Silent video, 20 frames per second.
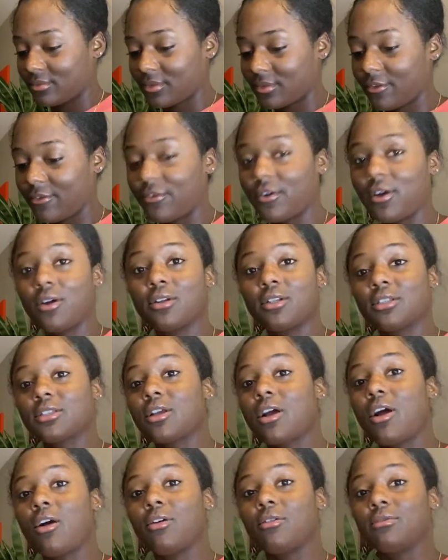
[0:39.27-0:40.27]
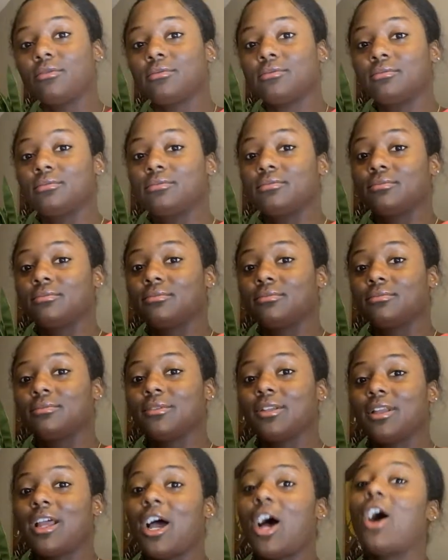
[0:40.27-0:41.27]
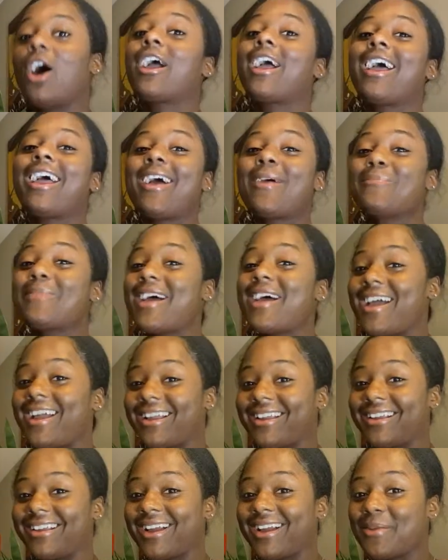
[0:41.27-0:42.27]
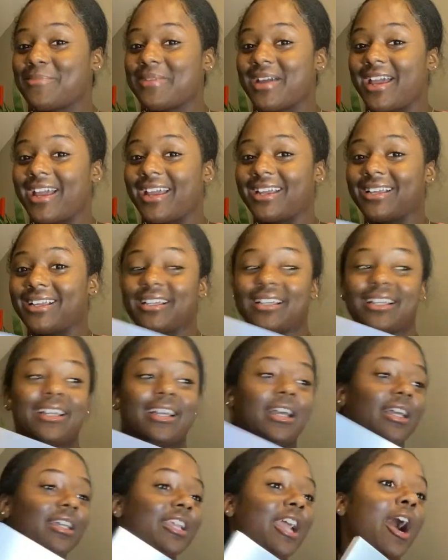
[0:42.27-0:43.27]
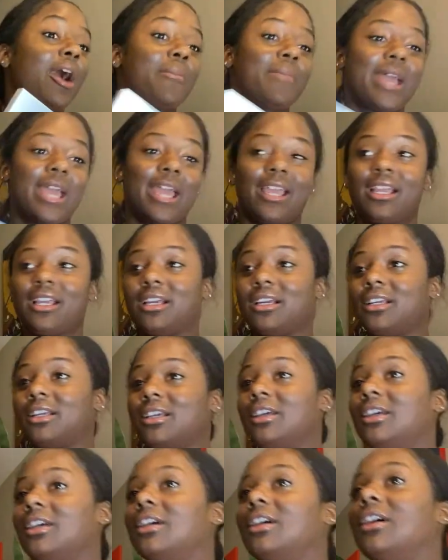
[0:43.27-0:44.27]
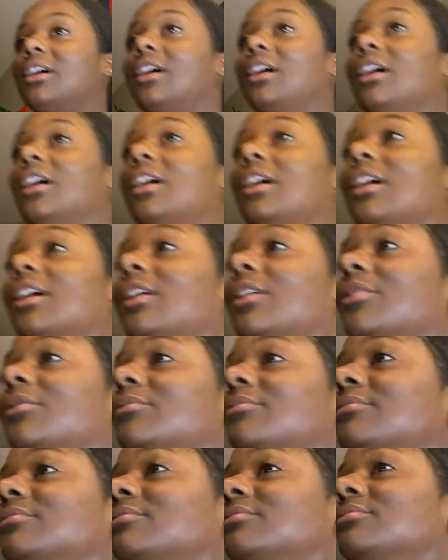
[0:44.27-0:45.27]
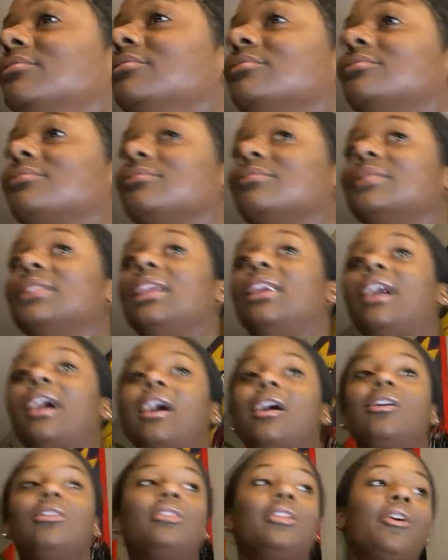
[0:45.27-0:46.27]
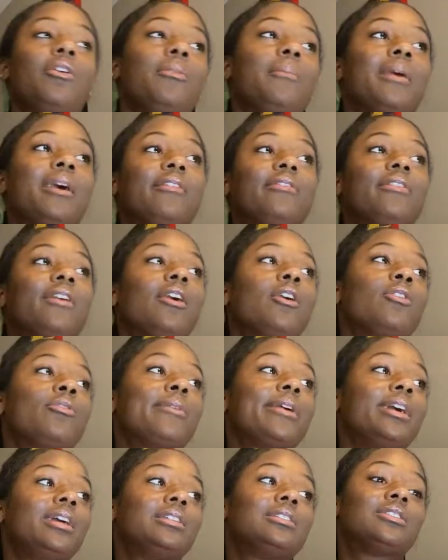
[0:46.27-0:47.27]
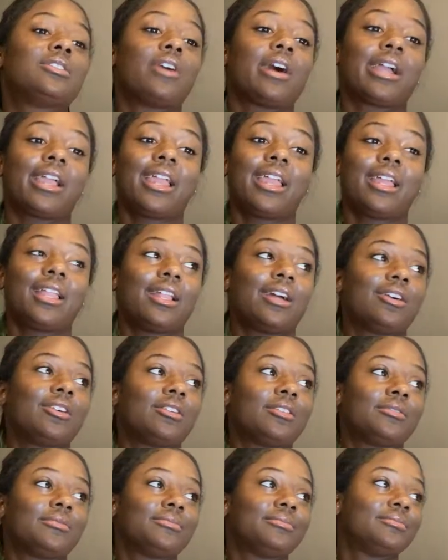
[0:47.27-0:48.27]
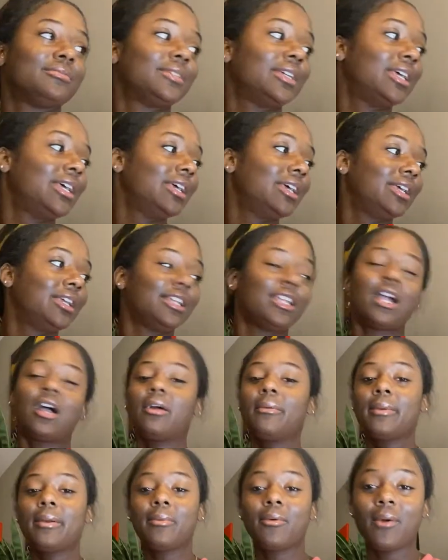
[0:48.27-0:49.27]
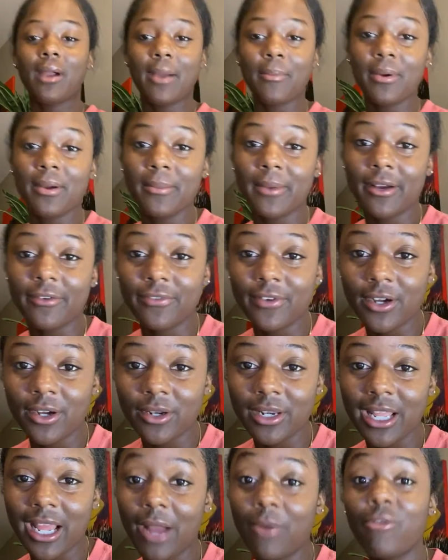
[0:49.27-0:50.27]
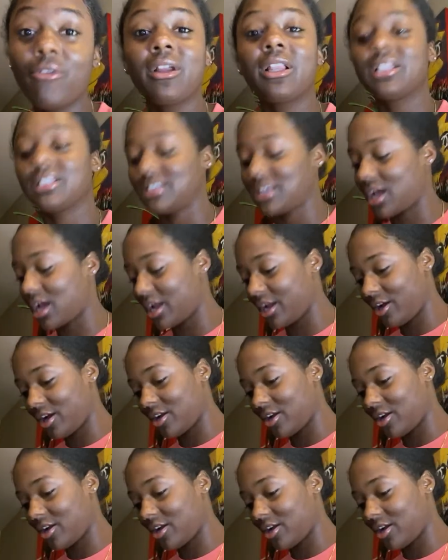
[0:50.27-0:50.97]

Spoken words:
The phone is gone. Okay, I'm back. Y'all back. I don't know where my phone went, so I can't y'all remember where I put my phone now? I'm really tired.